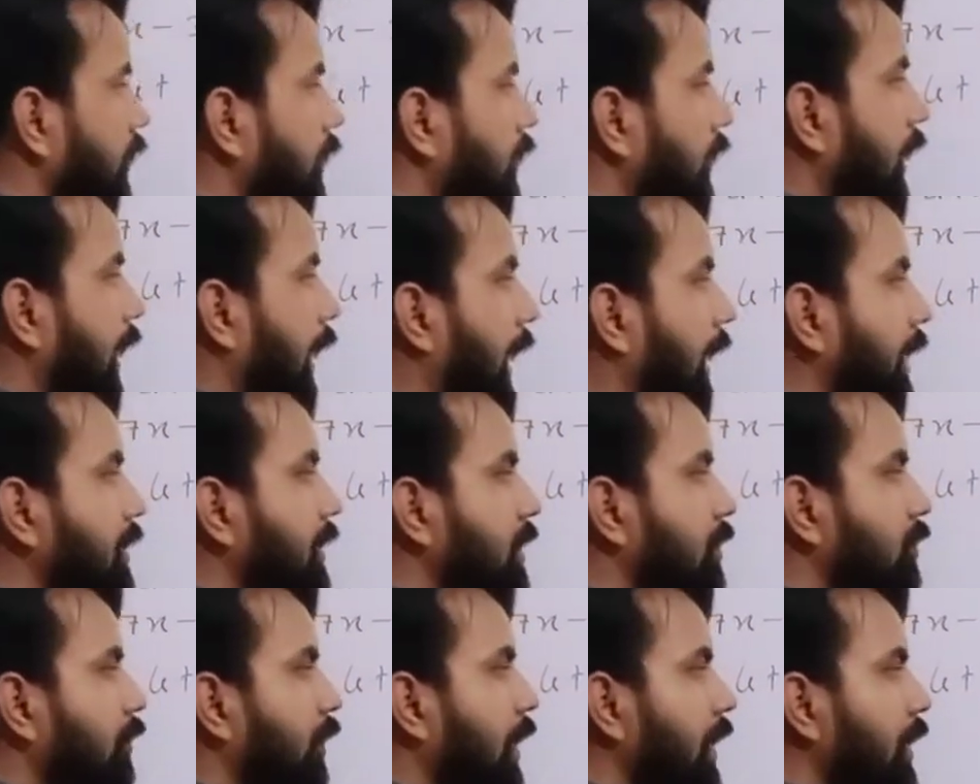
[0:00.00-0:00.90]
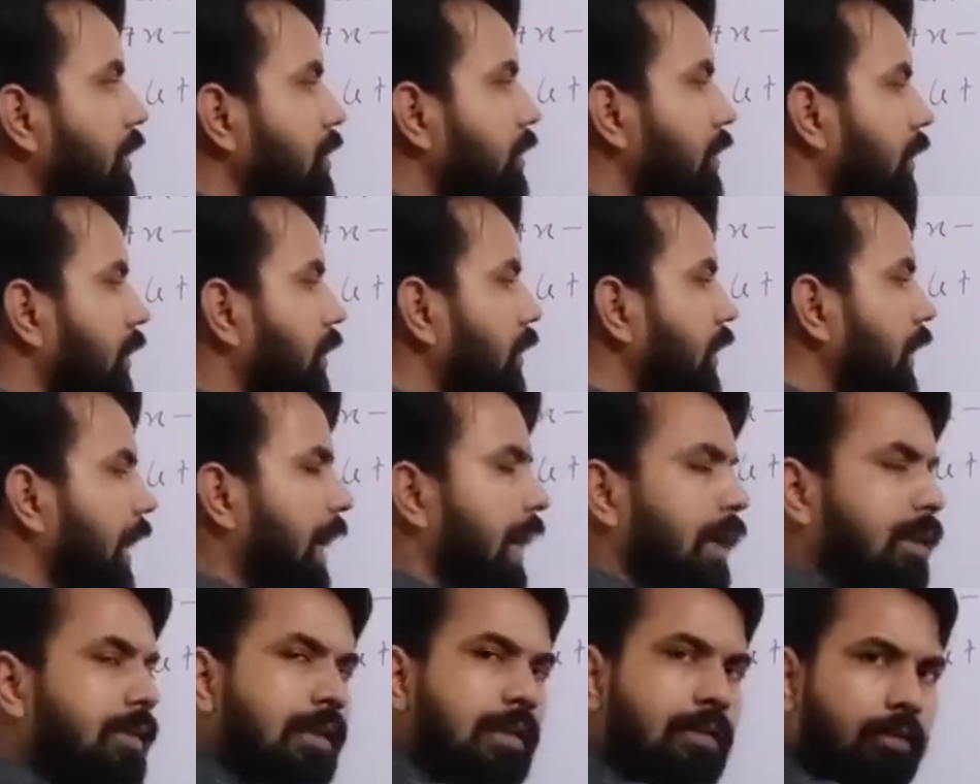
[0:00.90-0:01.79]
X square is here,
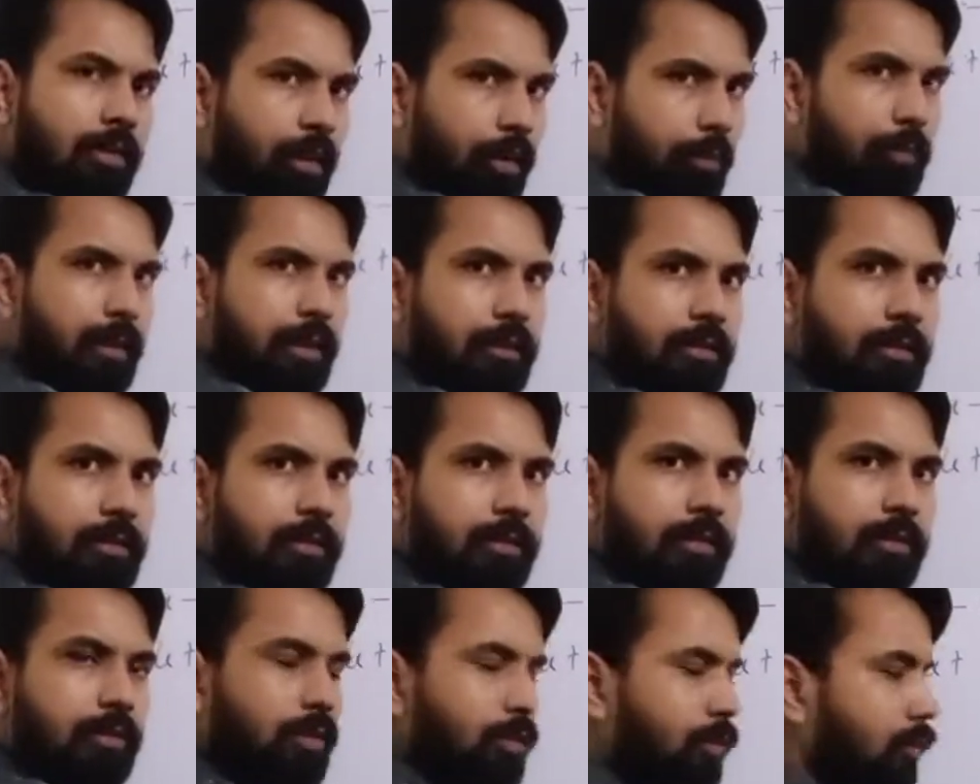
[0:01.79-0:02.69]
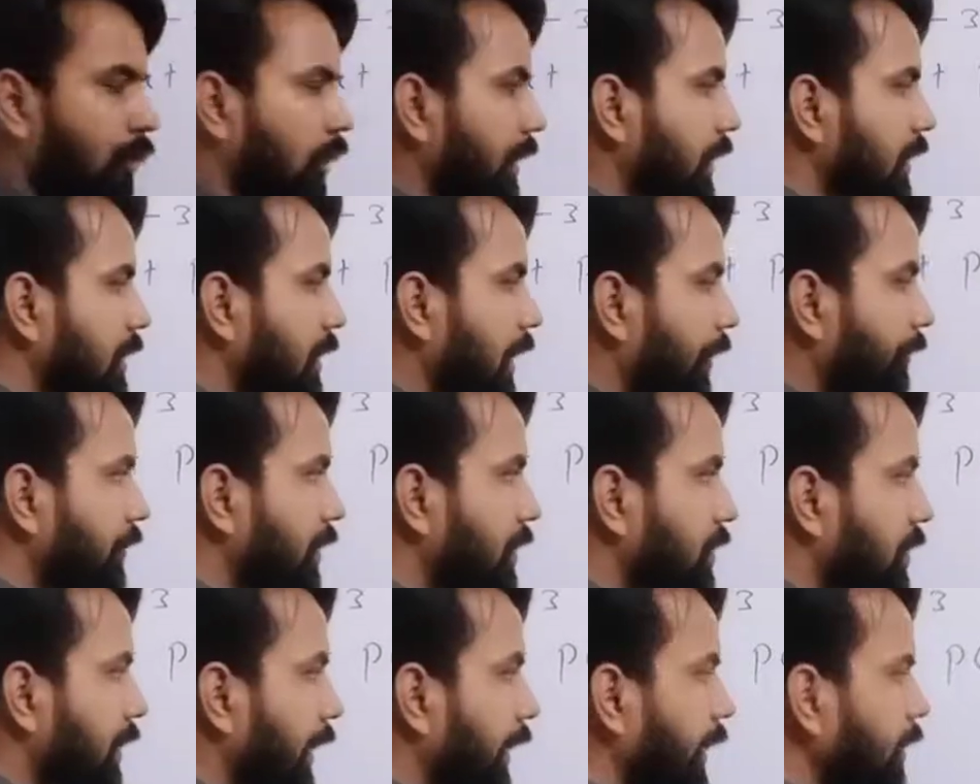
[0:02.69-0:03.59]
x is common. So what is left
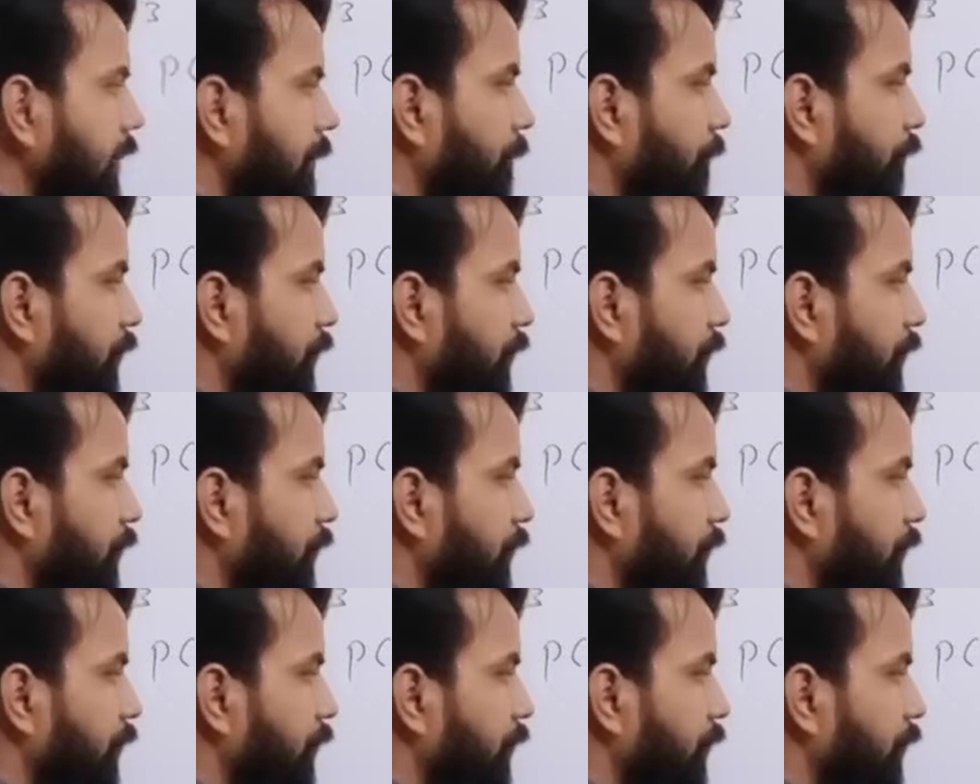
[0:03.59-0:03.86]
inside?